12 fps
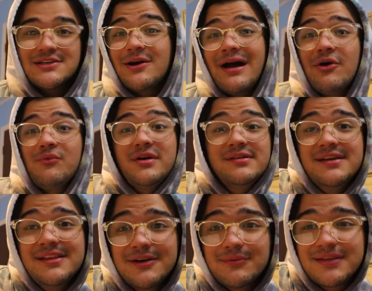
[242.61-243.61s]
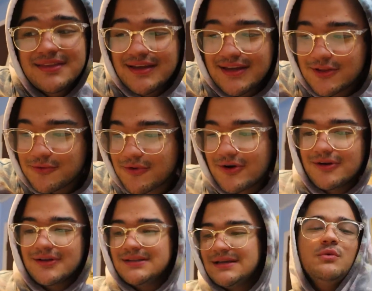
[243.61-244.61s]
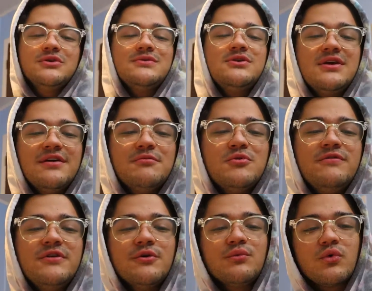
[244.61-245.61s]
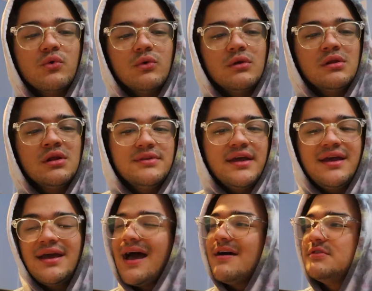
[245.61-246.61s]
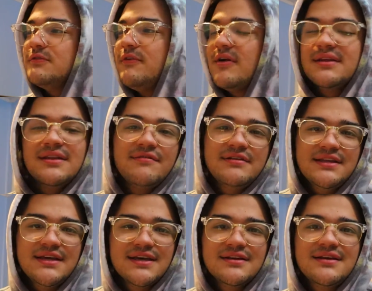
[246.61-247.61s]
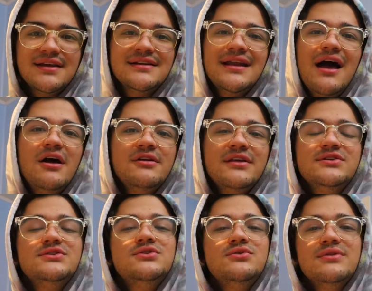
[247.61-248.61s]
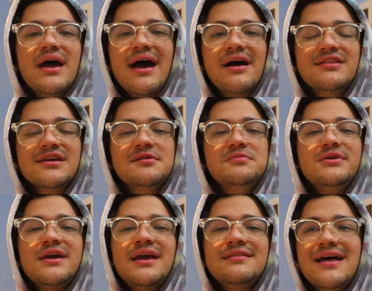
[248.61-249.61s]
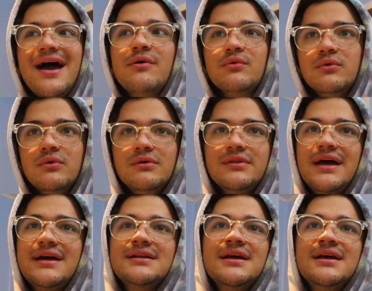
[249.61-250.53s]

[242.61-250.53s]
You know, how we're dealing with it in the world? Once when you give a movie a rule, they have to fall in love at the end, and how do they do that? How do they communicate that rule?